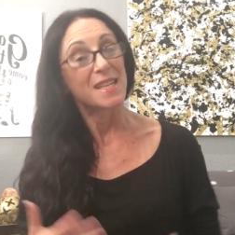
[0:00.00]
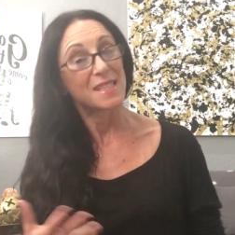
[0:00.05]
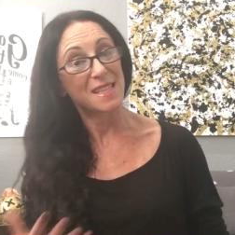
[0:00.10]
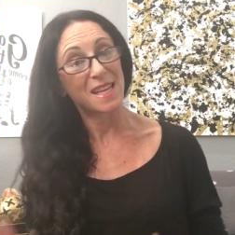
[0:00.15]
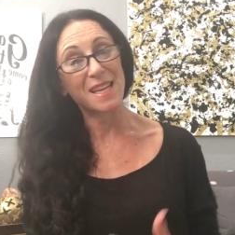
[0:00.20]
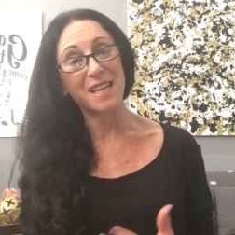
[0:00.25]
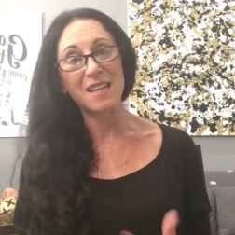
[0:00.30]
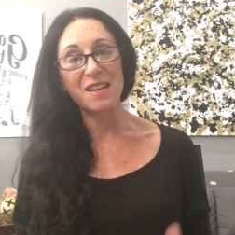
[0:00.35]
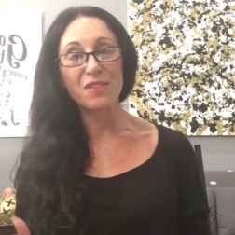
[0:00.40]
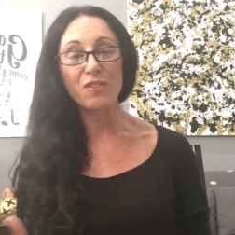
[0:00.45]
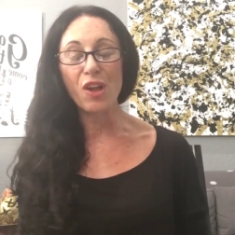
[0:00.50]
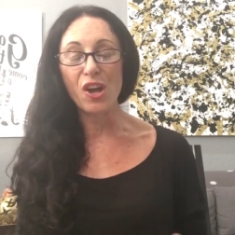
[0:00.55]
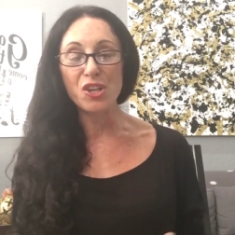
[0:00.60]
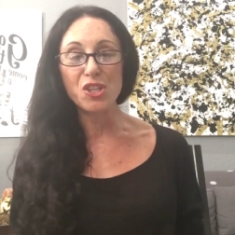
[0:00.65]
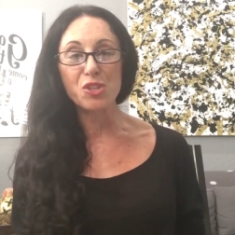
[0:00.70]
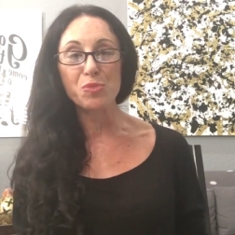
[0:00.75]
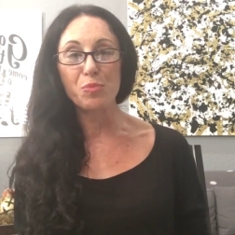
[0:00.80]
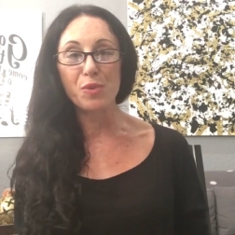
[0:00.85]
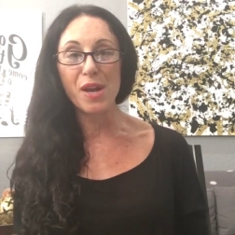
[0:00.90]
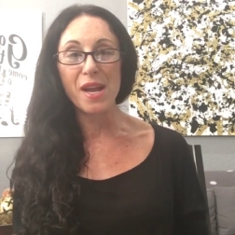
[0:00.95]
taking a
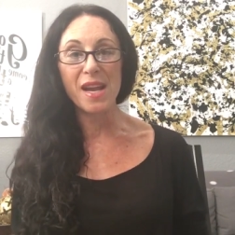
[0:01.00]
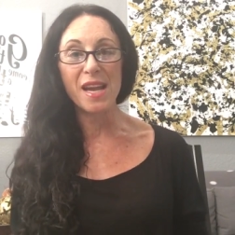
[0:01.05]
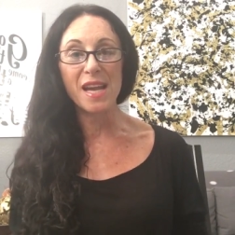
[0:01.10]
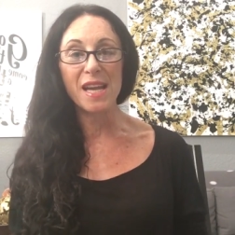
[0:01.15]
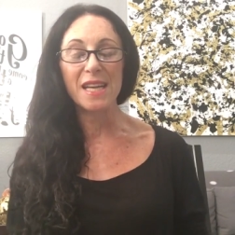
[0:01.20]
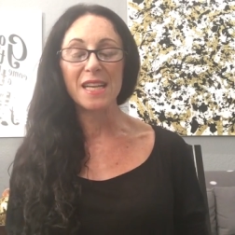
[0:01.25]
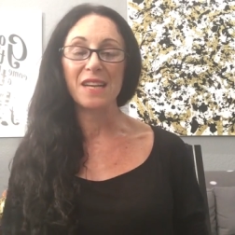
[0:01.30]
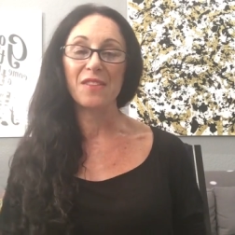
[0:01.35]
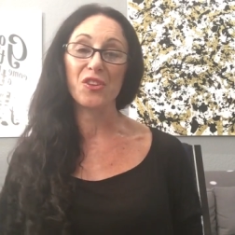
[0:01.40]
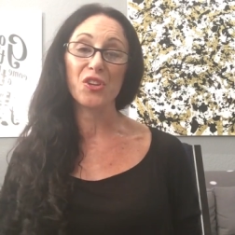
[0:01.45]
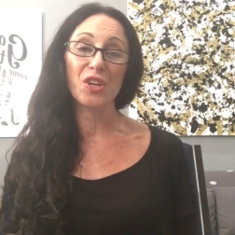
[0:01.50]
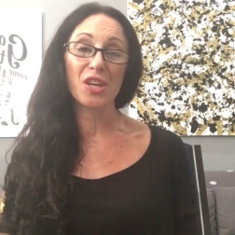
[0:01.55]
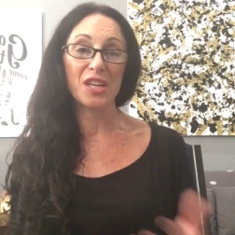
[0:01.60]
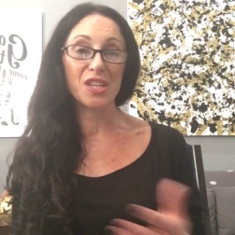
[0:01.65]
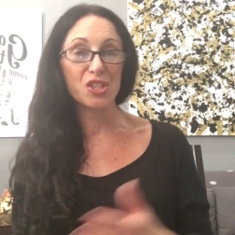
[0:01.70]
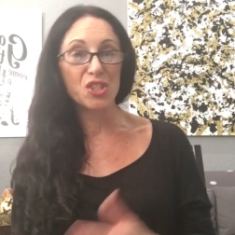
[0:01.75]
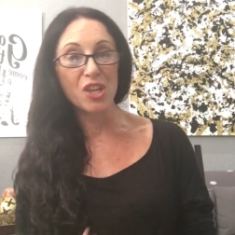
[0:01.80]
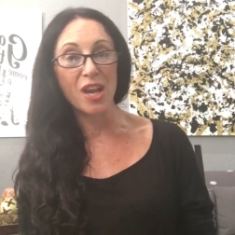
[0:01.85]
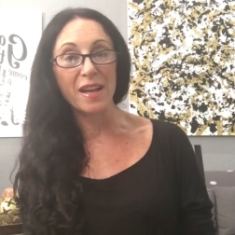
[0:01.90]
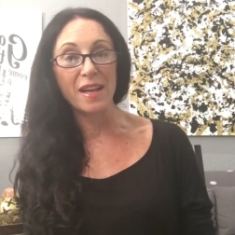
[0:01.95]
lunch break and they're going
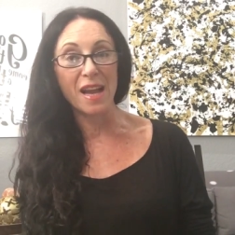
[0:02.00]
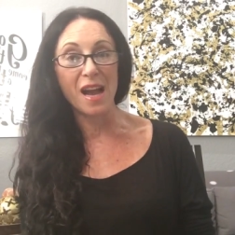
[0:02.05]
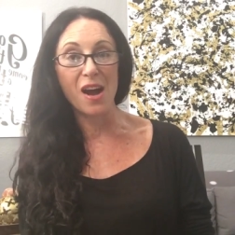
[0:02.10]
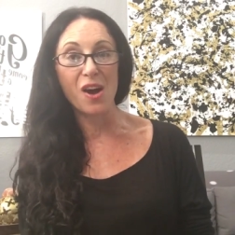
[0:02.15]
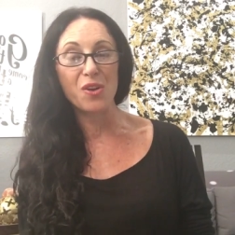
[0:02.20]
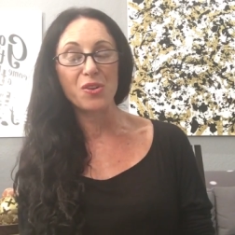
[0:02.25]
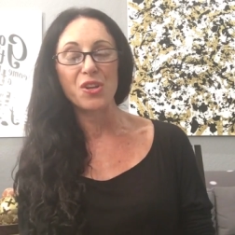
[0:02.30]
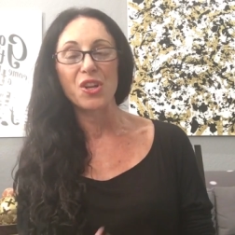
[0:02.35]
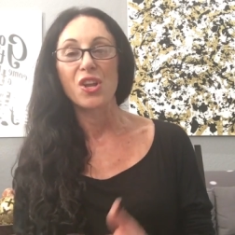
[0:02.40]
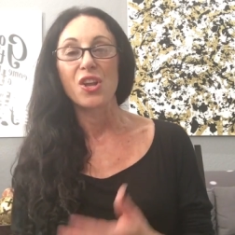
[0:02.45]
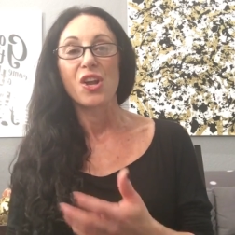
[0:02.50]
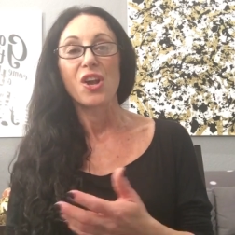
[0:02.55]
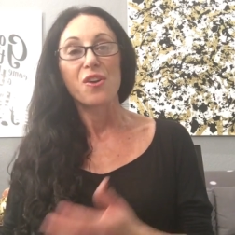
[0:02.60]
to check out.